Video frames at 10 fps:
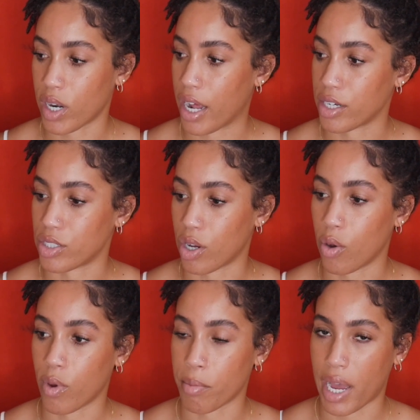and I don't
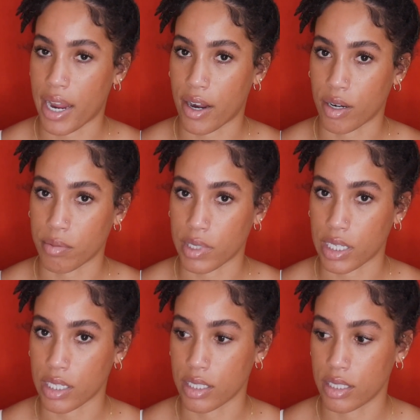want my hair to
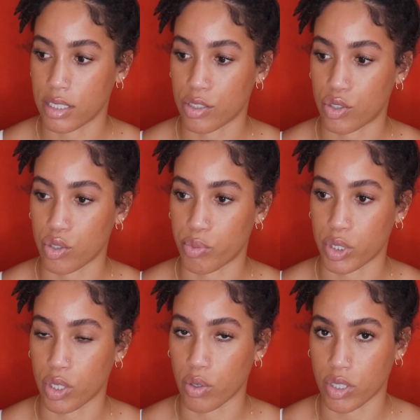be super
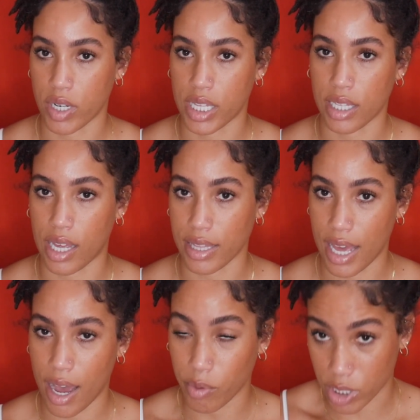soaked or anything like
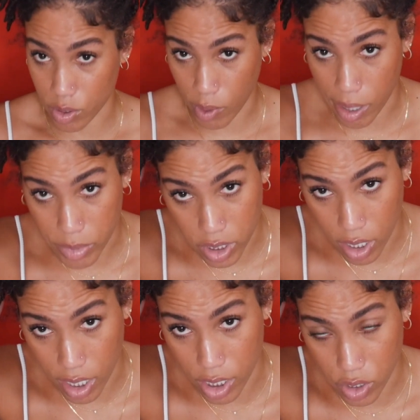that, which is why I'm
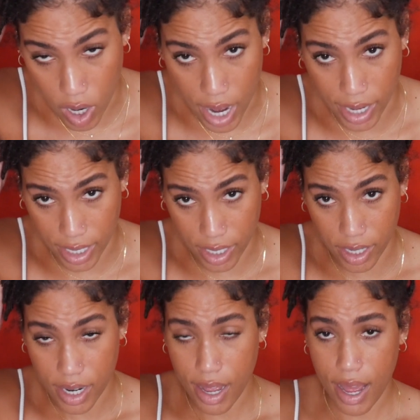starting on dry hair
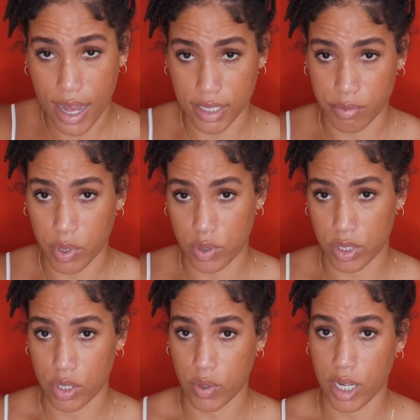as opposed to
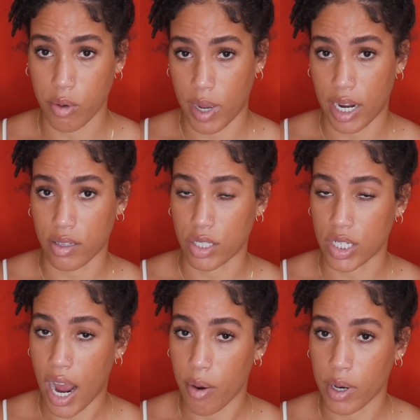doing it right out the
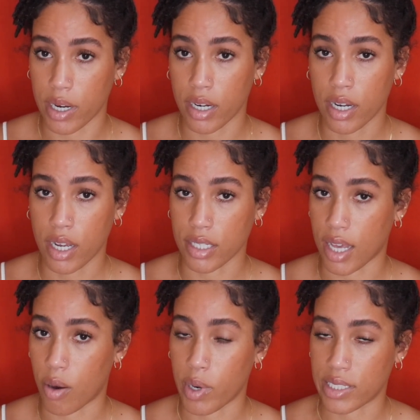shower, because I
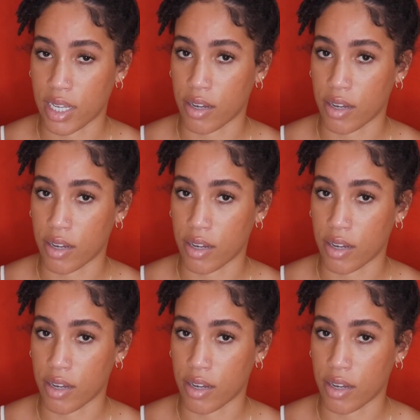don't want it